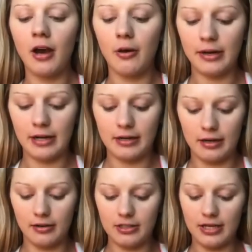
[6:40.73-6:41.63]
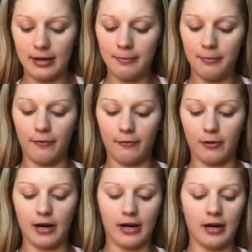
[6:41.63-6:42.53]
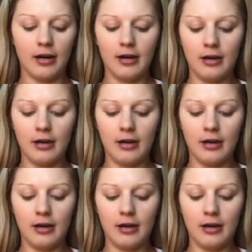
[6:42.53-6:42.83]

Oh, and another tip before